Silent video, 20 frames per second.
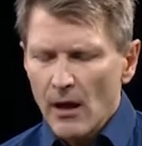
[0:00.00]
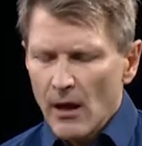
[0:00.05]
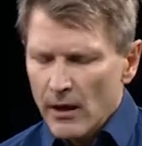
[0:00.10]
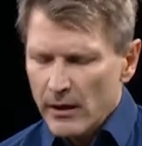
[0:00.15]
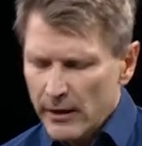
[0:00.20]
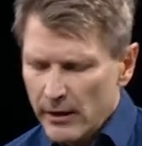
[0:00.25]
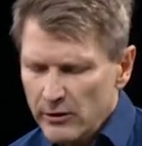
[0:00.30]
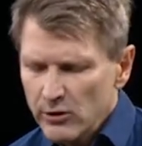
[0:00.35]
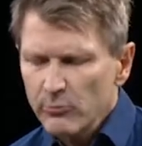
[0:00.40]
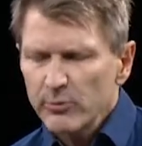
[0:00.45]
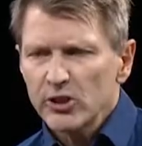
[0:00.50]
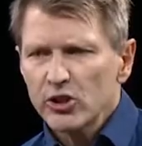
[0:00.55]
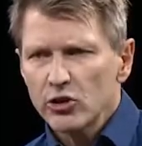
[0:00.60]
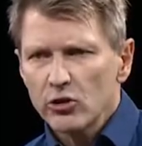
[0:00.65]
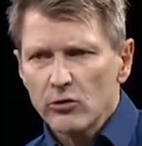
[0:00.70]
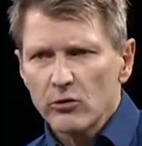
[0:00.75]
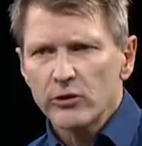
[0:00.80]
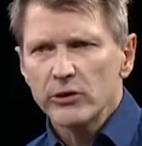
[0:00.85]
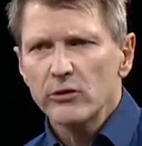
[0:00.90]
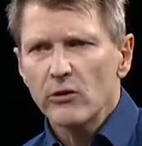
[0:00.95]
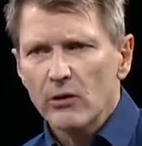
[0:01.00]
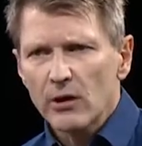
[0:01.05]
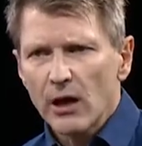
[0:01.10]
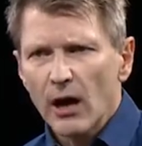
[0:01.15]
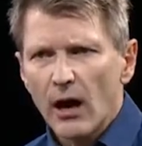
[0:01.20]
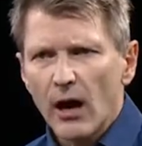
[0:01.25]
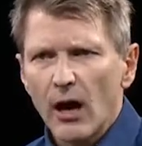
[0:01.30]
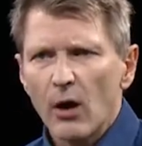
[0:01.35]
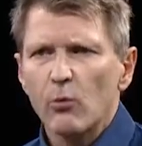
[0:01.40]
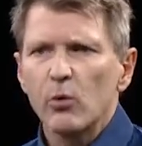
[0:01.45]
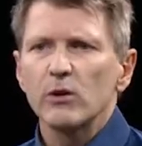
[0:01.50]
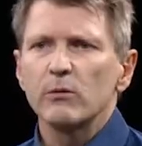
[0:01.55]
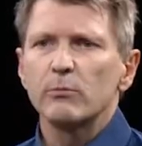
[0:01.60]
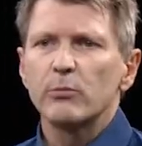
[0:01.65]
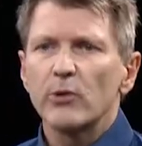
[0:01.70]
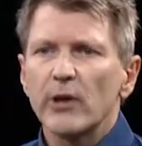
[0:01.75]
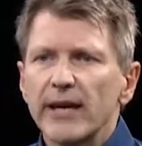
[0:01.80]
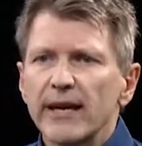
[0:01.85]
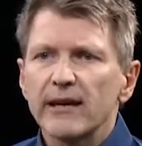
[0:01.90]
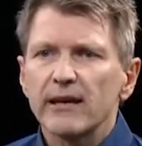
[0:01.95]
Can you be sure your car will
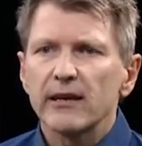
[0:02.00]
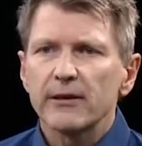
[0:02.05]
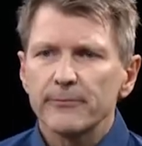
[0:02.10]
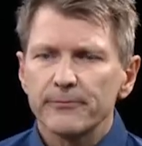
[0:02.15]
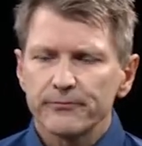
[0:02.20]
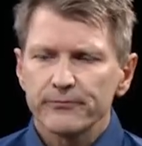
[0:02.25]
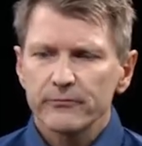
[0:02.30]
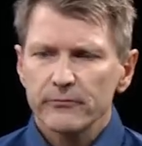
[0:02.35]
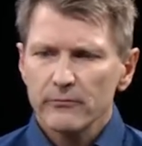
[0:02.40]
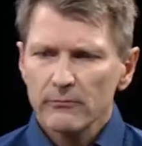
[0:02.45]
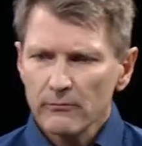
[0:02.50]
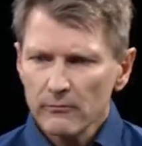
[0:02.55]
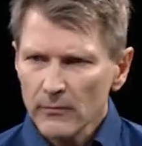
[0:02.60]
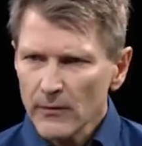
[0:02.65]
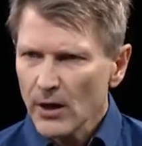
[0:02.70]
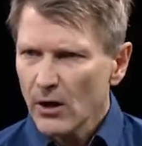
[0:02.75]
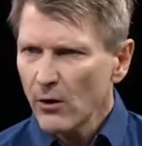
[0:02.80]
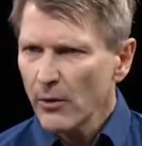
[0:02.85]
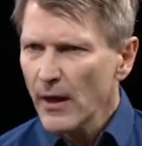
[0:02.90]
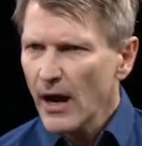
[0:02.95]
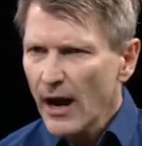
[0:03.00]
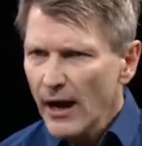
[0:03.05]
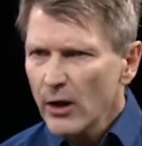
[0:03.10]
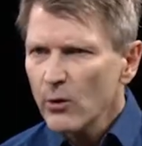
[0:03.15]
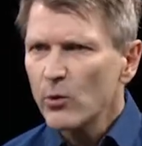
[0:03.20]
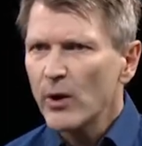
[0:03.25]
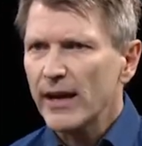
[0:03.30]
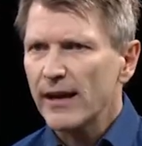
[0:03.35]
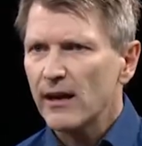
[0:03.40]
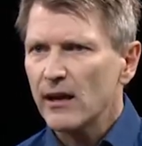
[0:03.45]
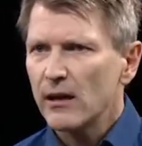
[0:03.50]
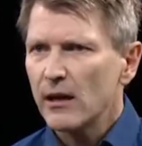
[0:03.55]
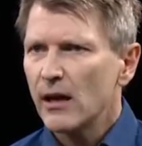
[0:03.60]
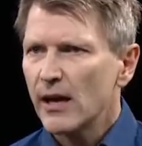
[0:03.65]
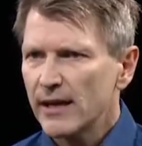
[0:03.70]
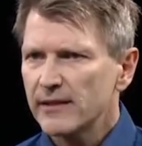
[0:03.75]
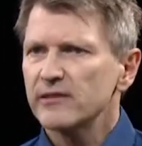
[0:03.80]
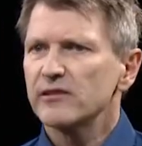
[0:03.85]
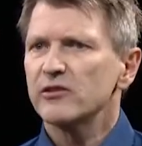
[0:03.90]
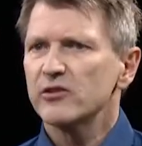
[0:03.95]
brake on the highway
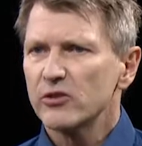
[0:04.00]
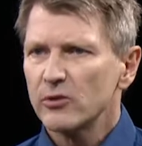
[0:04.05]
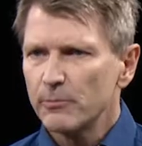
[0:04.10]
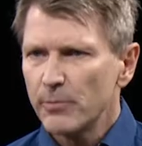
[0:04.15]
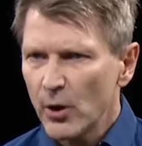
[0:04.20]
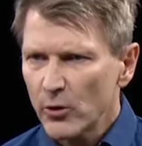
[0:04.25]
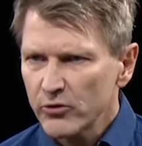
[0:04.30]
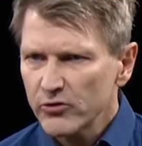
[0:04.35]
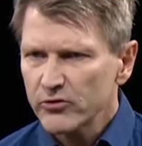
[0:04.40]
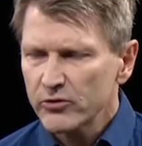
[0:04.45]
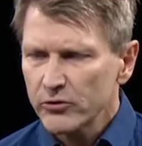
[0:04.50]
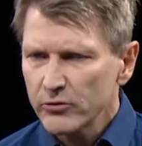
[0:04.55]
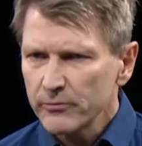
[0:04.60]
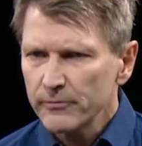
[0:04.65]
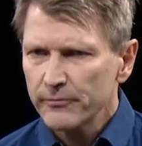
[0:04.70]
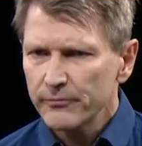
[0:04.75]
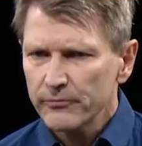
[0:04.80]
as it's supposed to?